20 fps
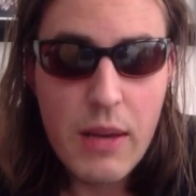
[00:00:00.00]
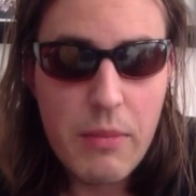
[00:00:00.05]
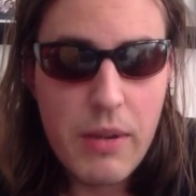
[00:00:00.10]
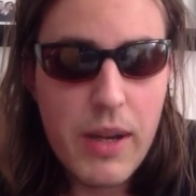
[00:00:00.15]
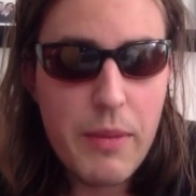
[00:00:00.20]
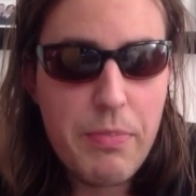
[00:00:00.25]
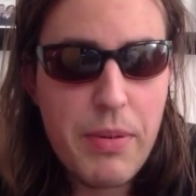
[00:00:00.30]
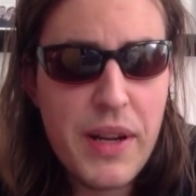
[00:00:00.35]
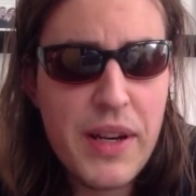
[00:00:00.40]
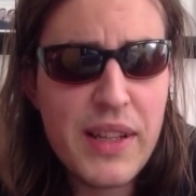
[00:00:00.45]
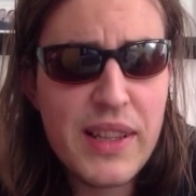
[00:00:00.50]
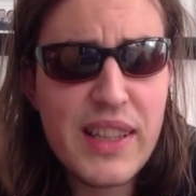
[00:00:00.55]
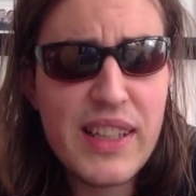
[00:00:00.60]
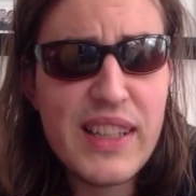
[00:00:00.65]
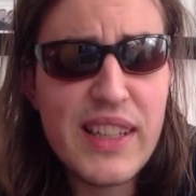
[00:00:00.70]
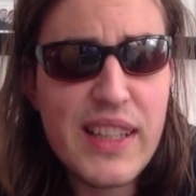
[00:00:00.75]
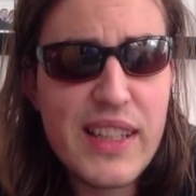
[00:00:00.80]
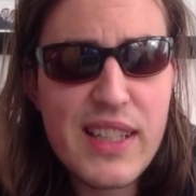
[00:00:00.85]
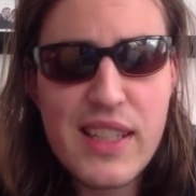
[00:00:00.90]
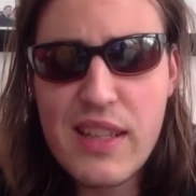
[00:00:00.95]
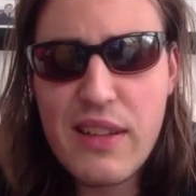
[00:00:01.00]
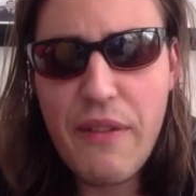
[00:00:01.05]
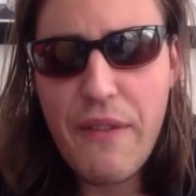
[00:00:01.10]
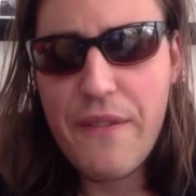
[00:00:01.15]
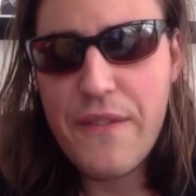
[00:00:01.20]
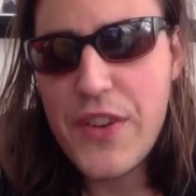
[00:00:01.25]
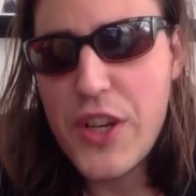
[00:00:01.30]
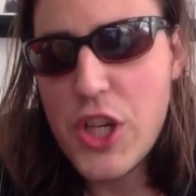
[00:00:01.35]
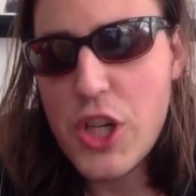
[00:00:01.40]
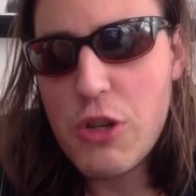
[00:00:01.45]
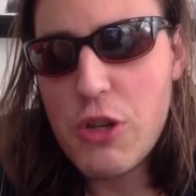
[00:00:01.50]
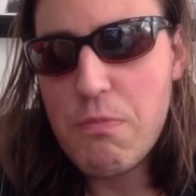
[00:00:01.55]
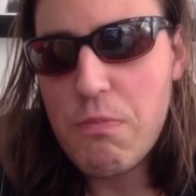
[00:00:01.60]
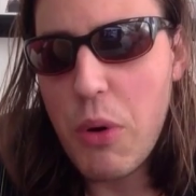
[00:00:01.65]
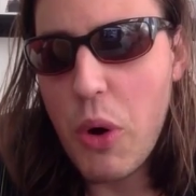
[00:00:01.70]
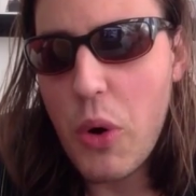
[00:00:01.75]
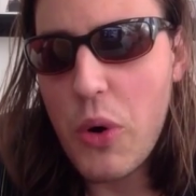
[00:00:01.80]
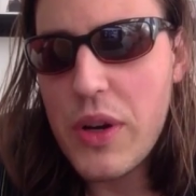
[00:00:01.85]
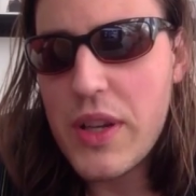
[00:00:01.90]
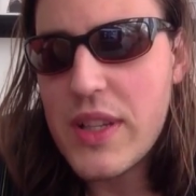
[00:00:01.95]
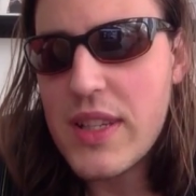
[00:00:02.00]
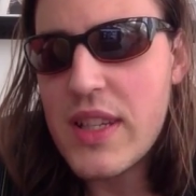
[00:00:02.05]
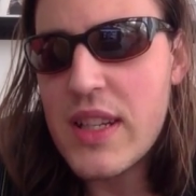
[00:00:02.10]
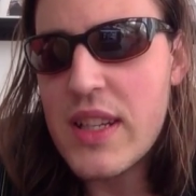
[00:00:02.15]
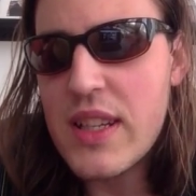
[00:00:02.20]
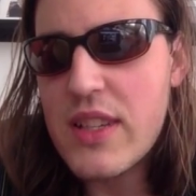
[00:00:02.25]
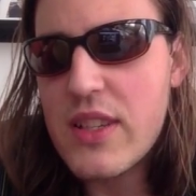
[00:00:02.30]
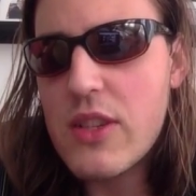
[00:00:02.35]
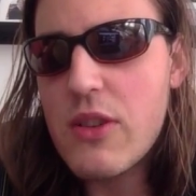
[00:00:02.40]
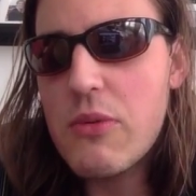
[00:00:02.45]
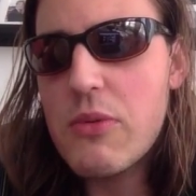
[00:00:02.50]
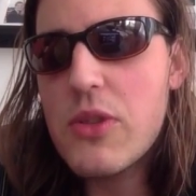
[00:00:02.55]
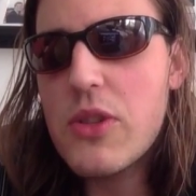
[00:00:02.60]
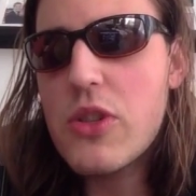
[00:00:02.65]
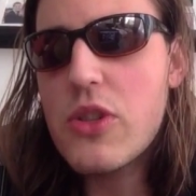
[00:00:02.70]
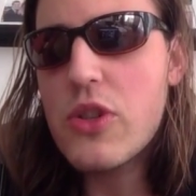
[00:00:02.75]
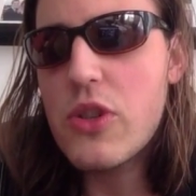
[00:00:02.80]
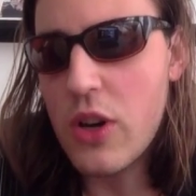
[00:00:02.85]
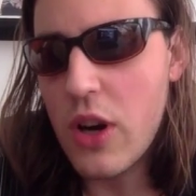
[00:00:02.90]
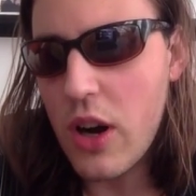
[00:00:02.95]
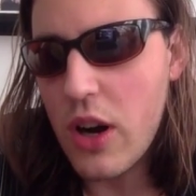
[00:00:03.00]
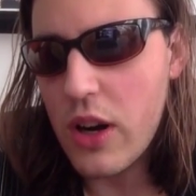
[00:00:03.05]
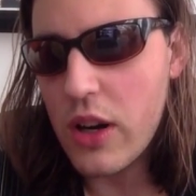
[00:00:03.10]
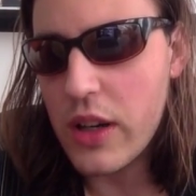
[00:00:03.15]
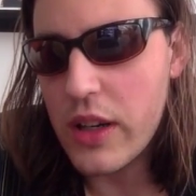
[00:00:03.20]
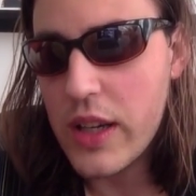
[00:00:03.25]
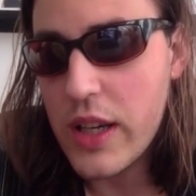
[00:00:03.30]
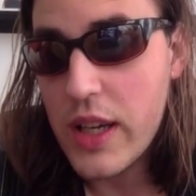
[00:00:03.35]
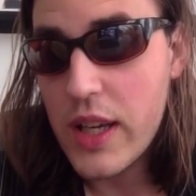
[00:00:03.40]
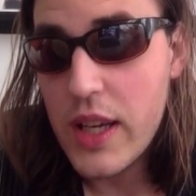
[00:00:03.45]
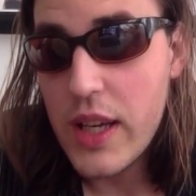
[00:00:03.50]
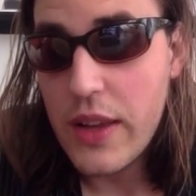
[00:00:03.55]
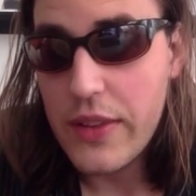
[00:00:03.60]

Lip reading: but apparently this fish poison is so strong